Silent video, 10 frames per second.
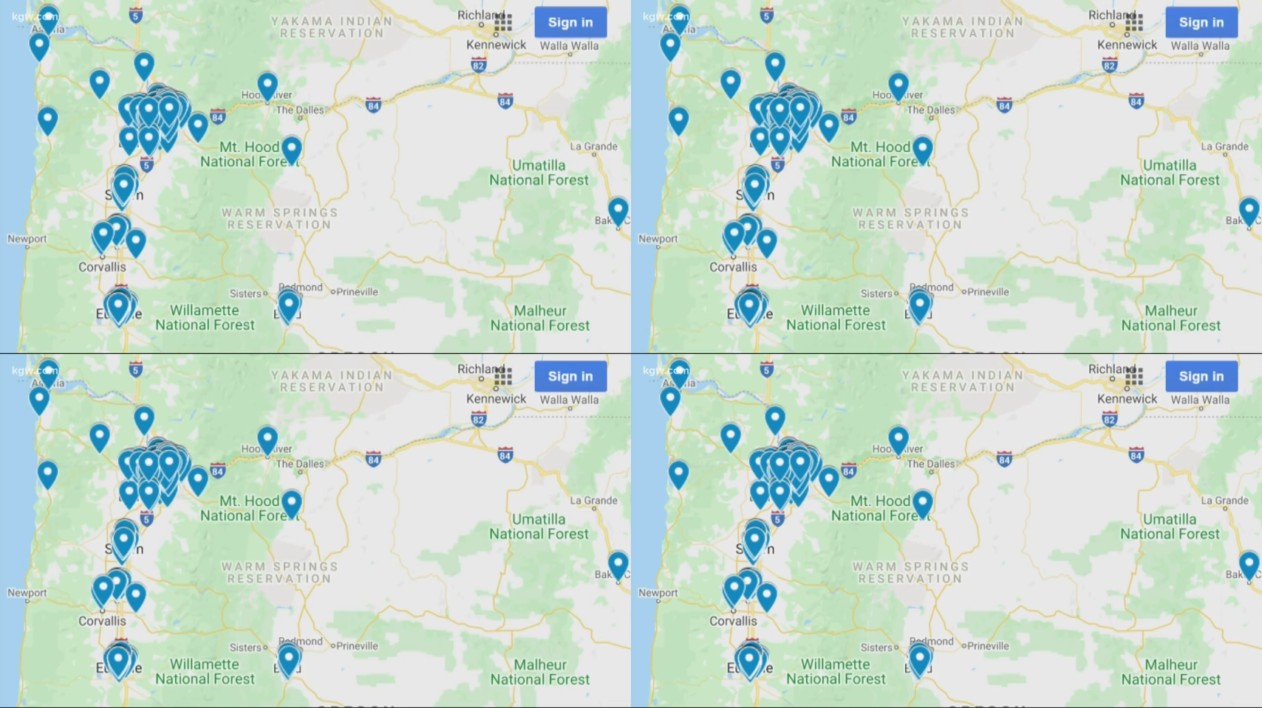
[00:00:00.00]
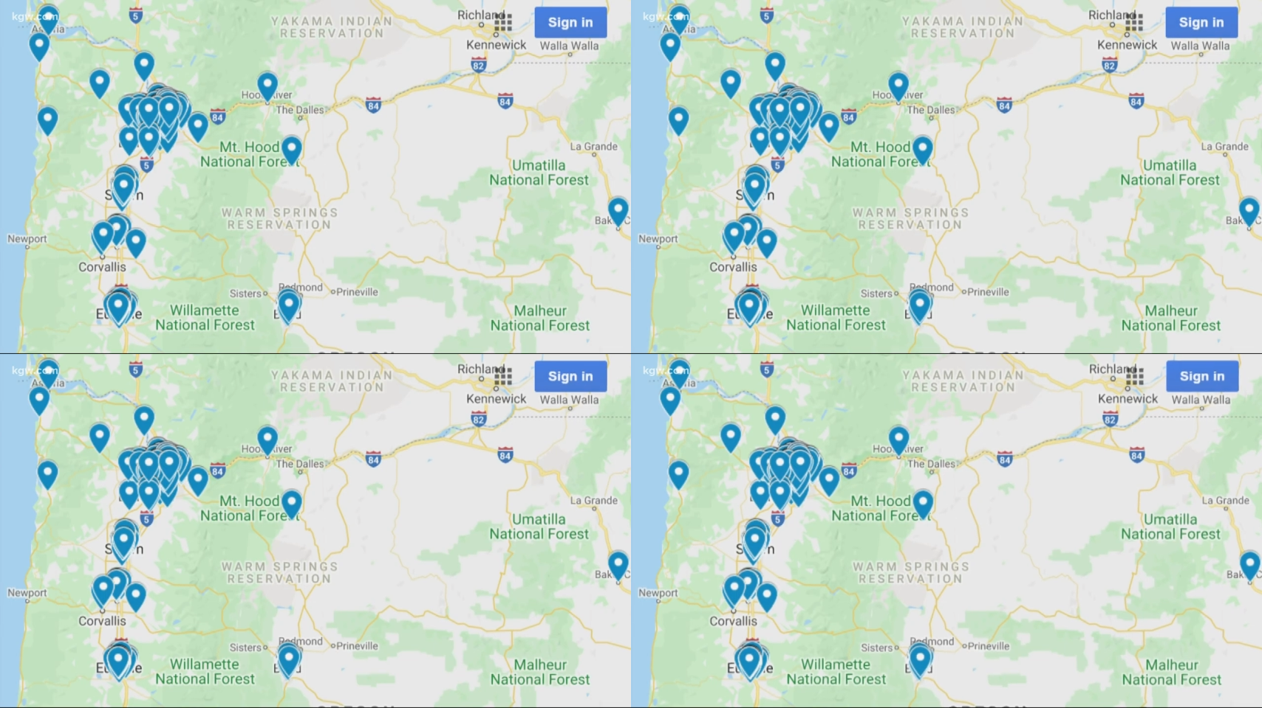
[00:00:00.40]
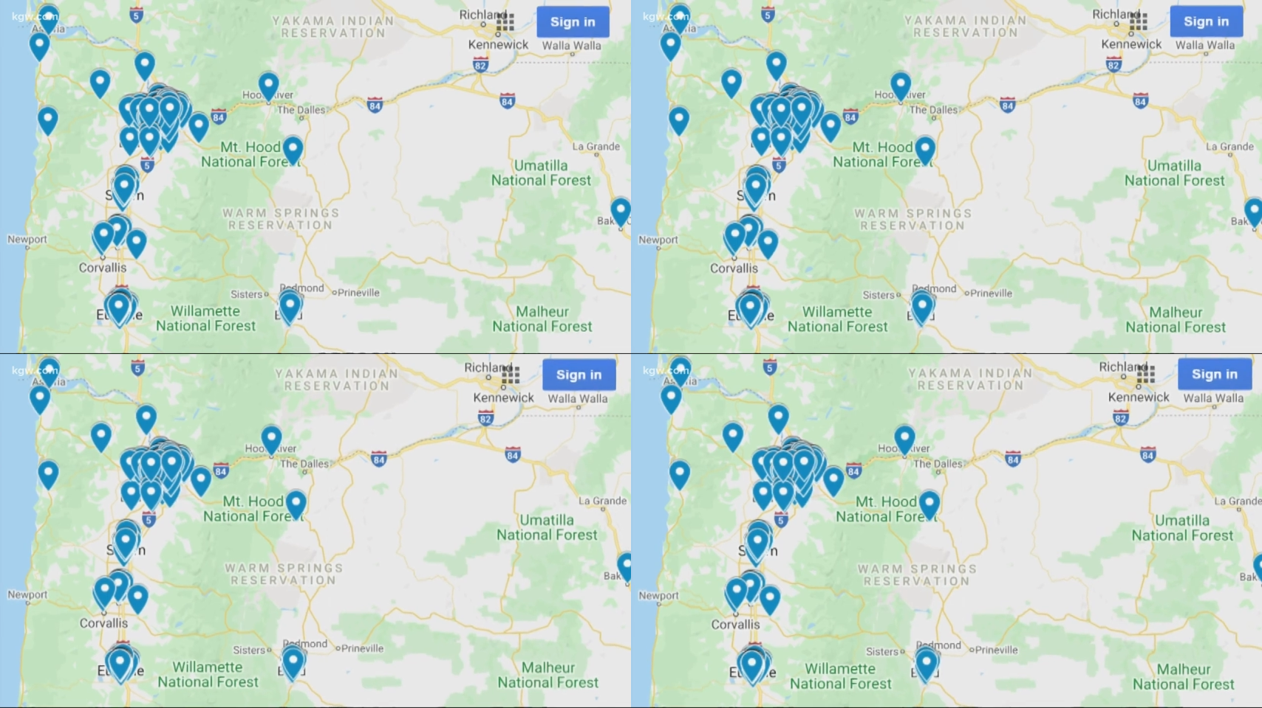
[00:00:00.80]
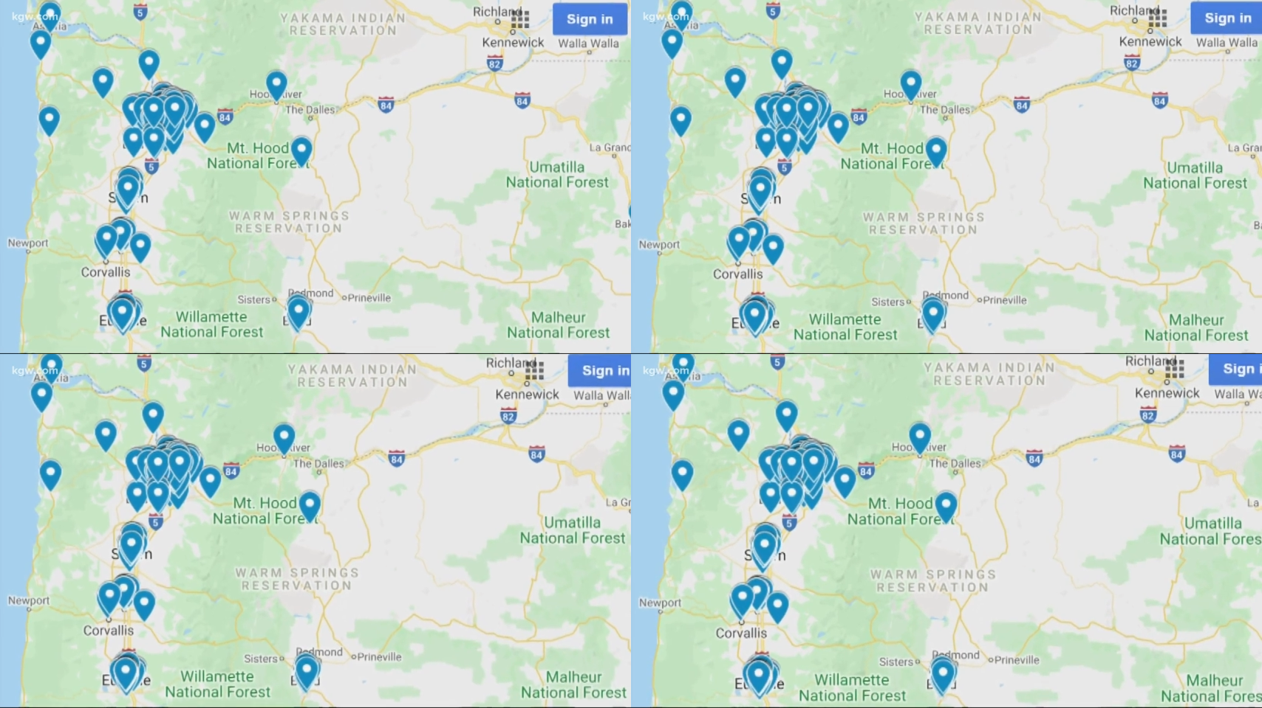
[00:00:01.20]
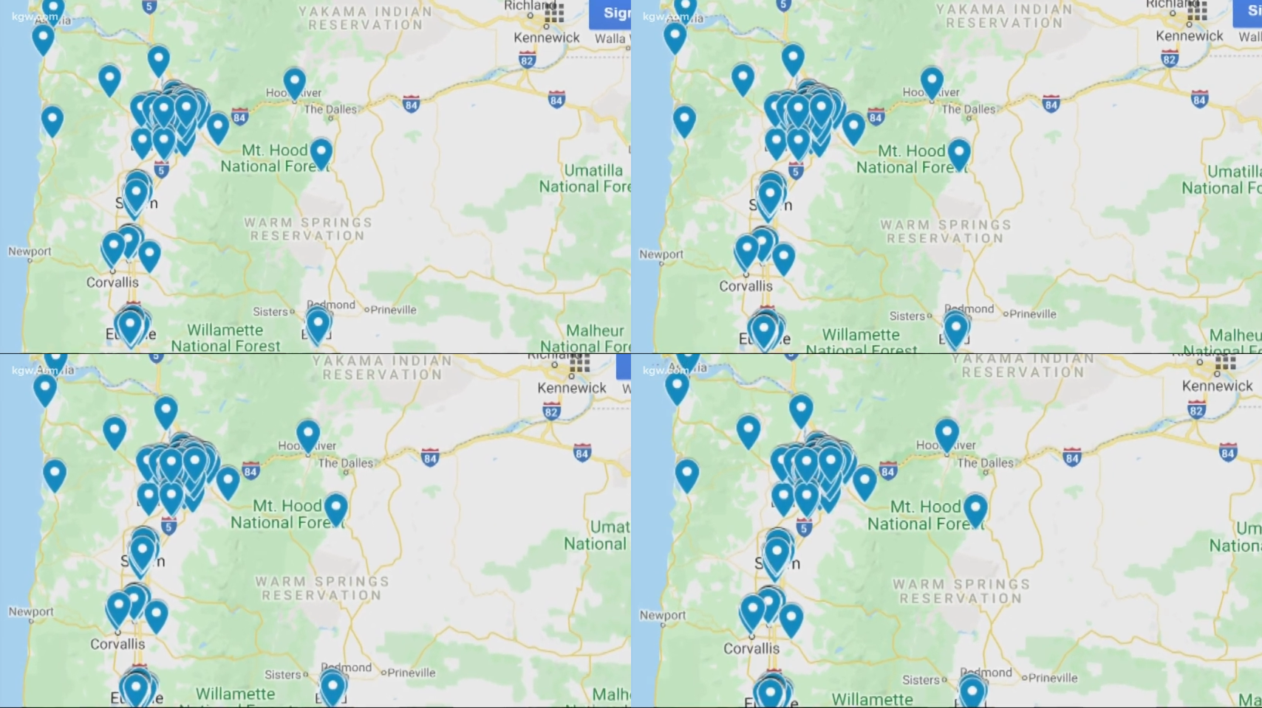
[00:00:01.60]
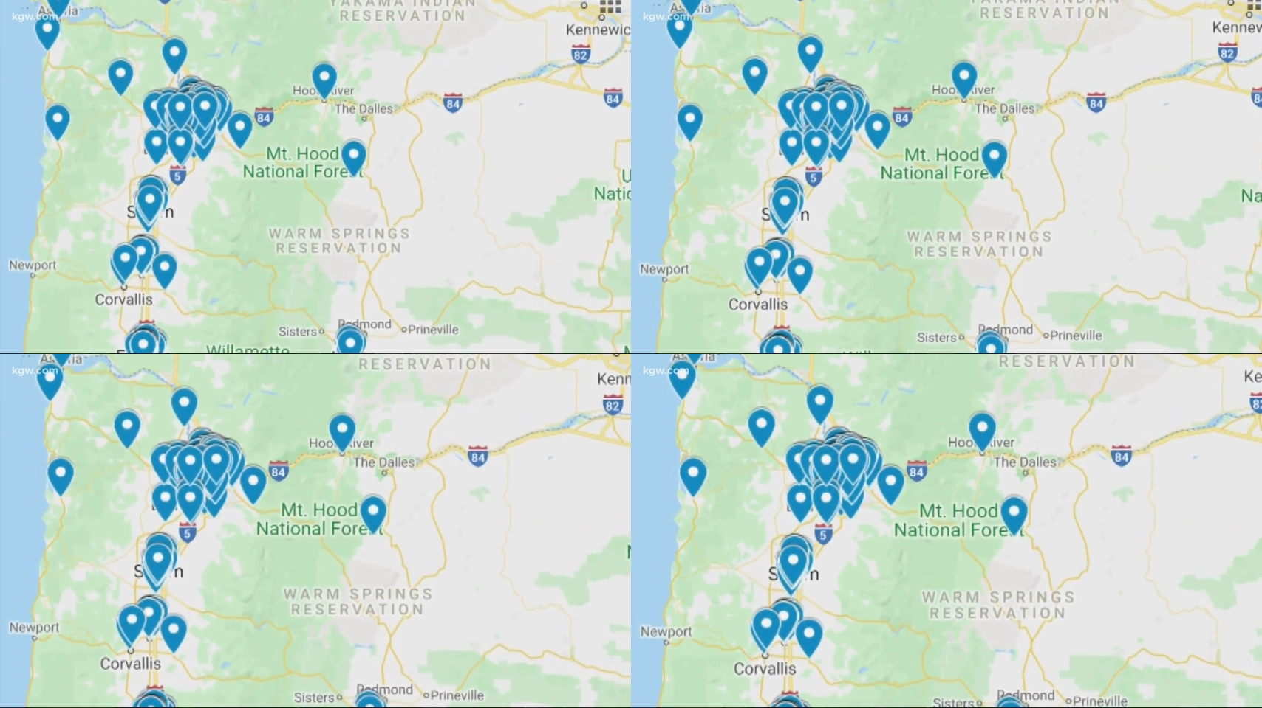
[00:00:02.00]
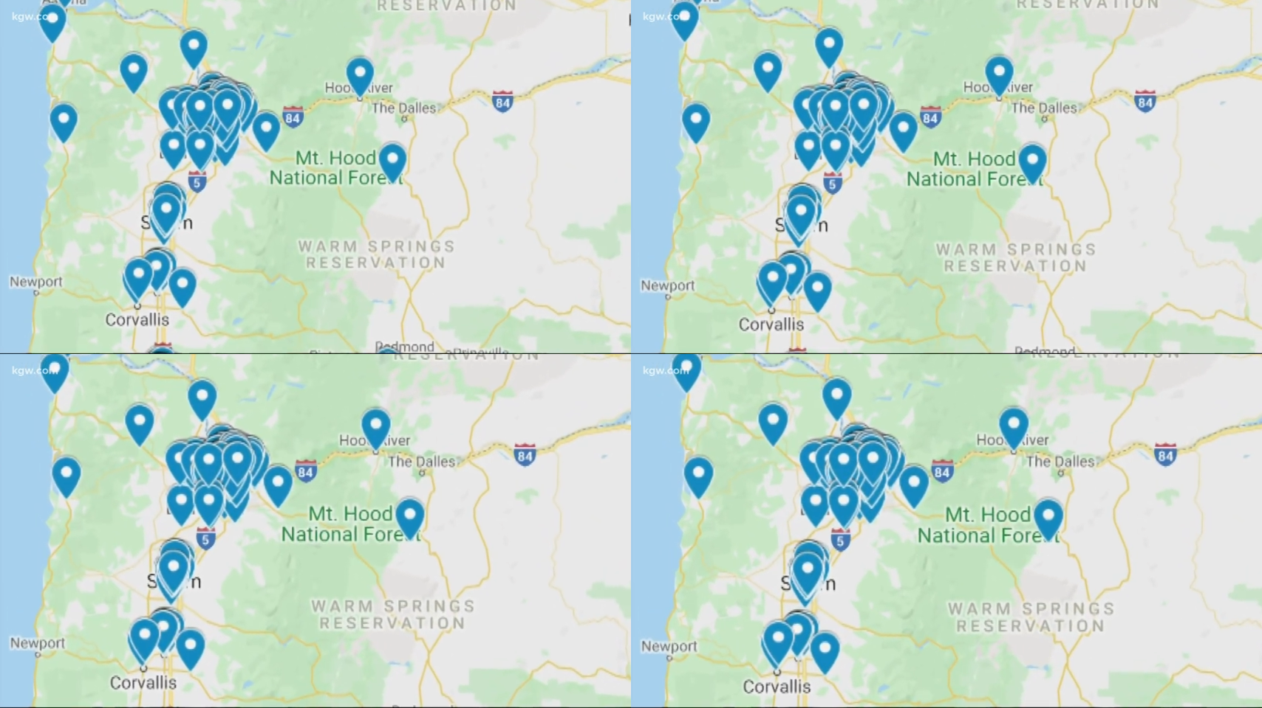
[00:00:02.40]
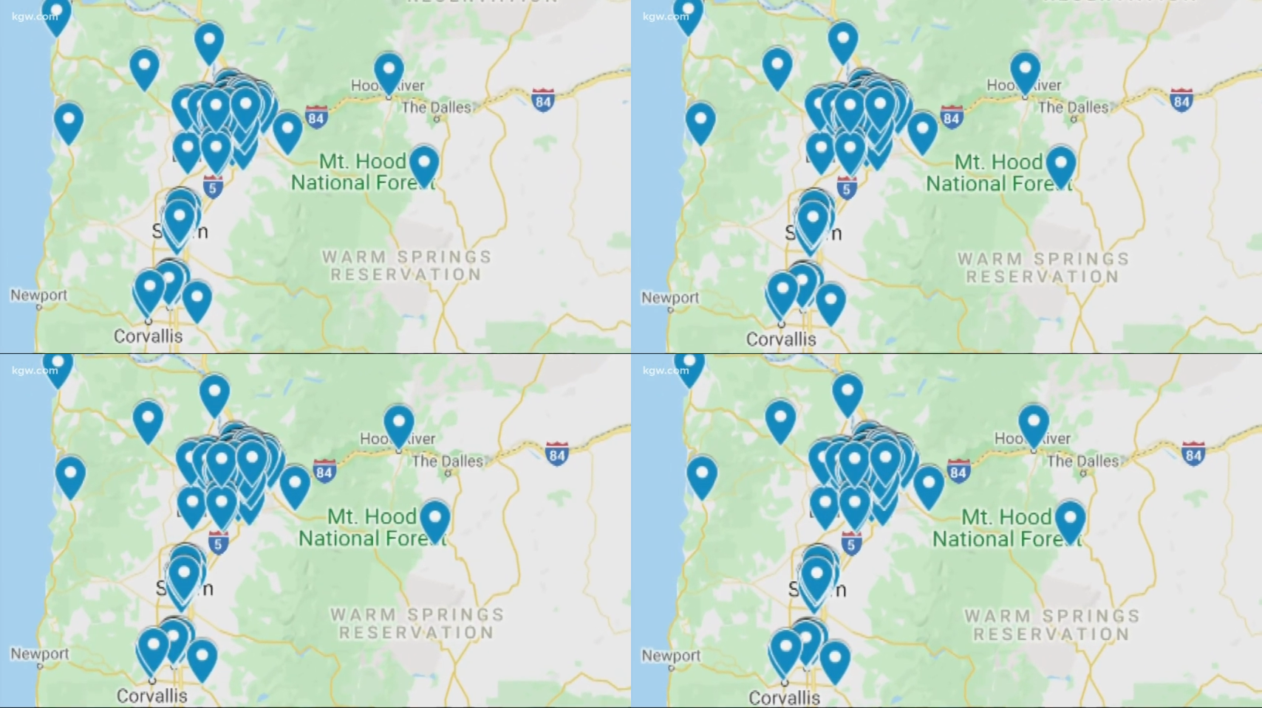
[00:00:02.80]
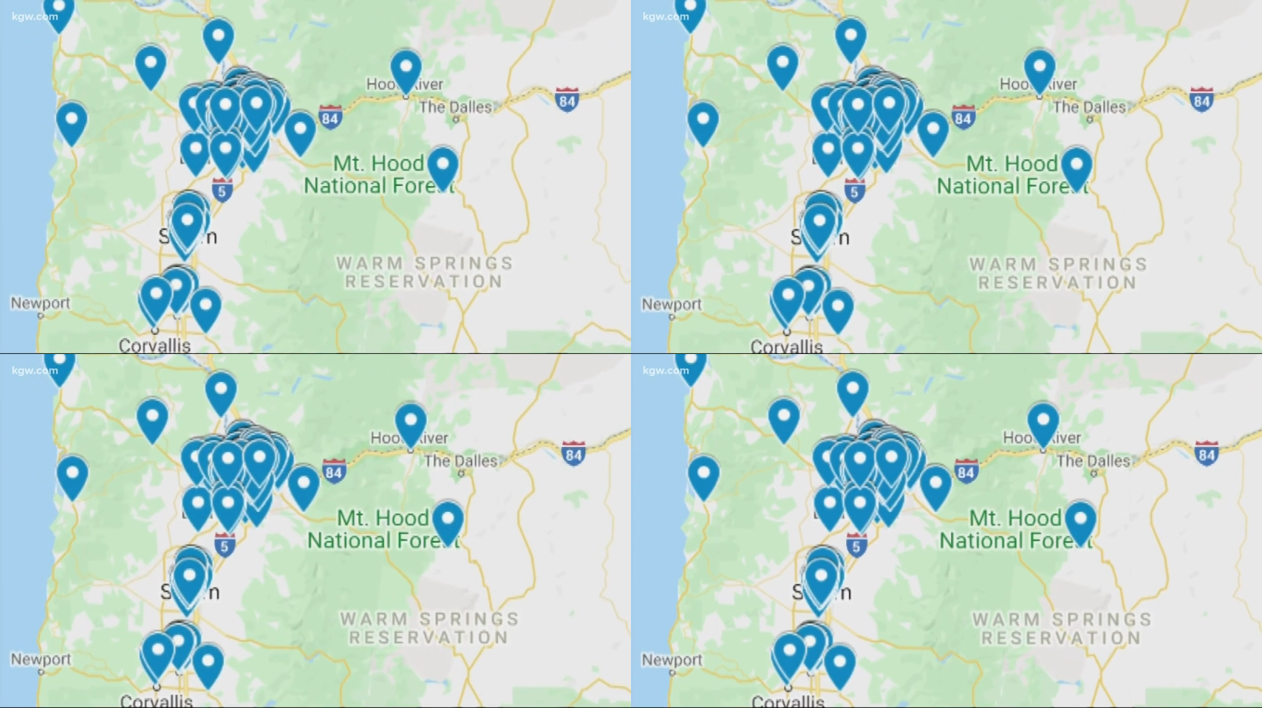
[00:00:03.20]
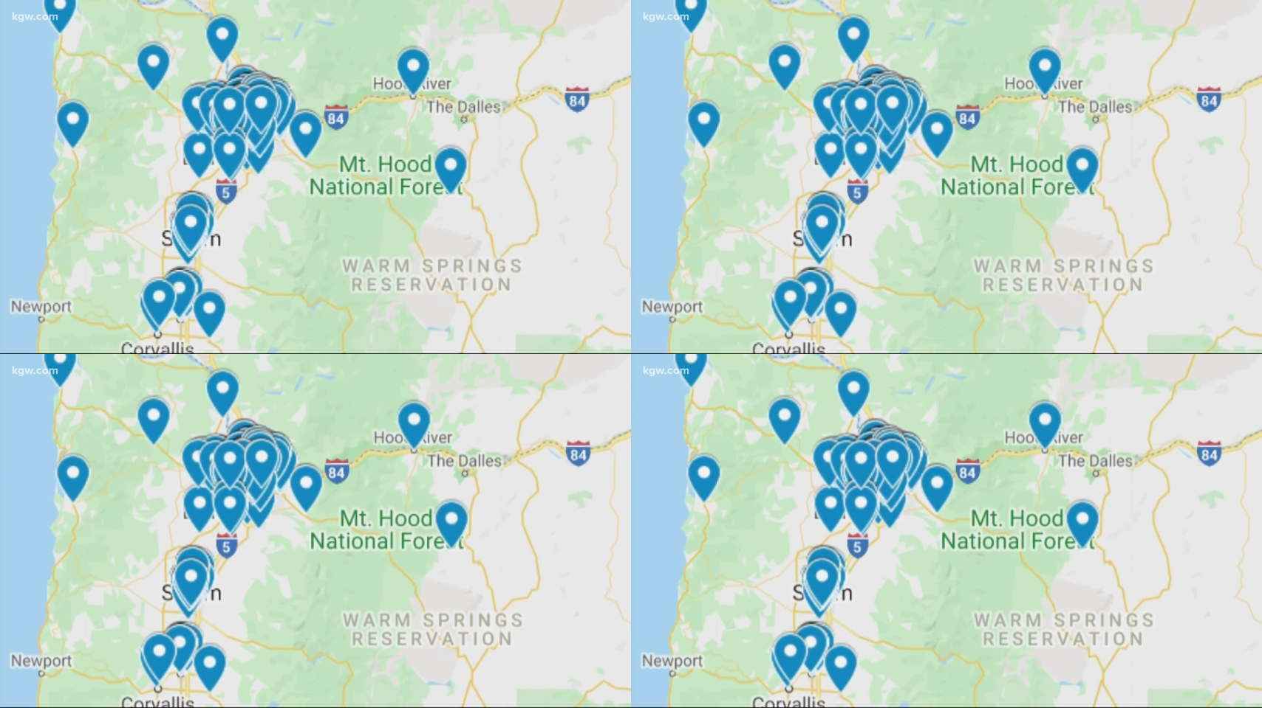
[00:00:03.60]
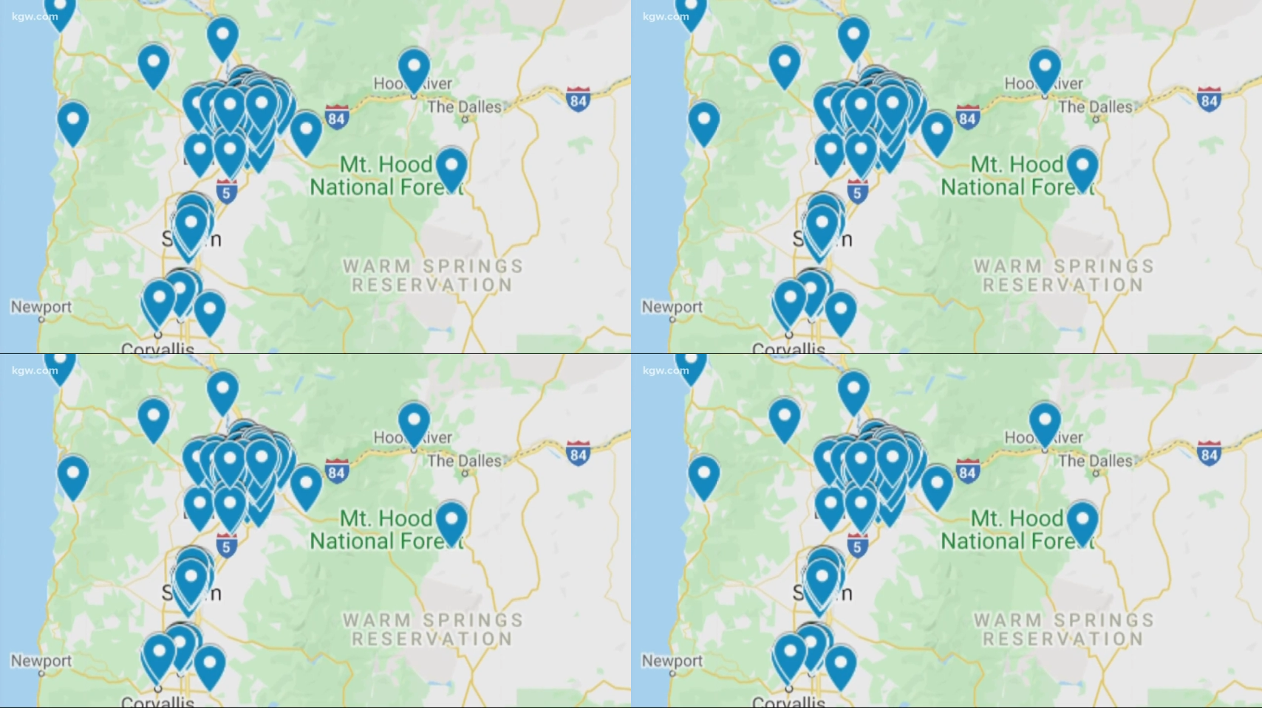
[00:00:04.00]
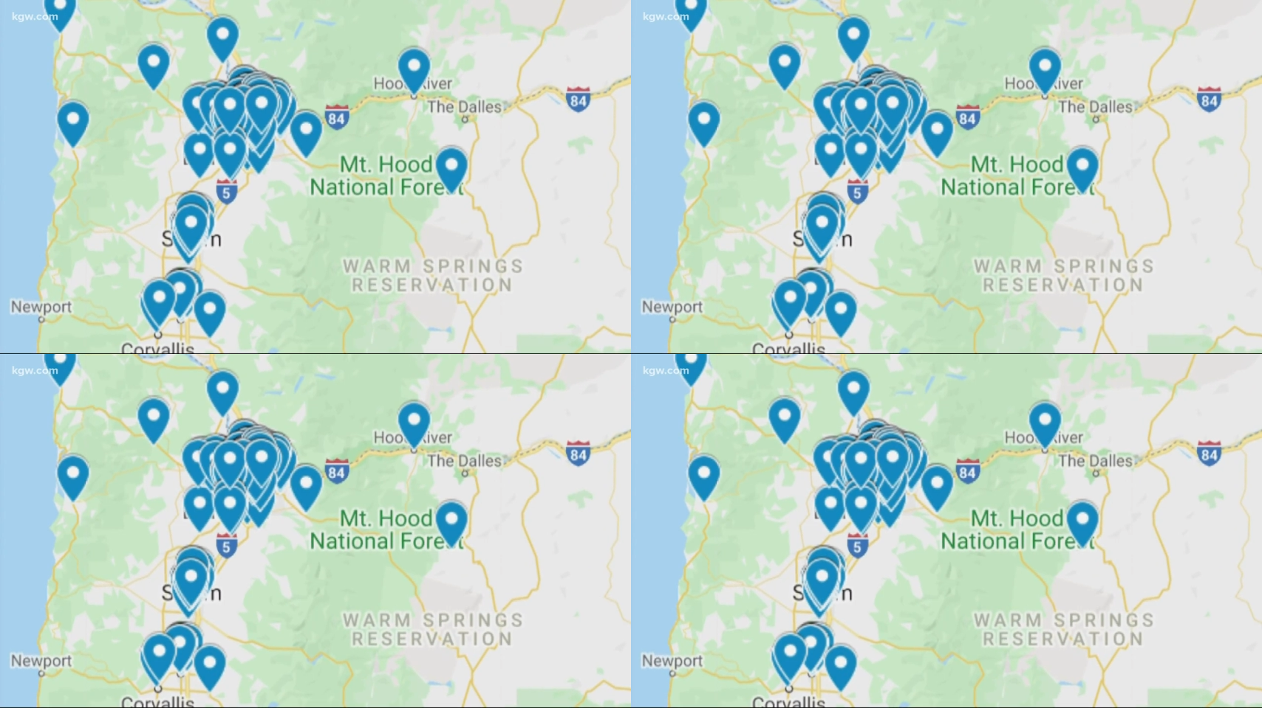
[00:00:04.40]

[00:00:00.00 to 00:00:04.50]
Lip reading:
(no speaker visible)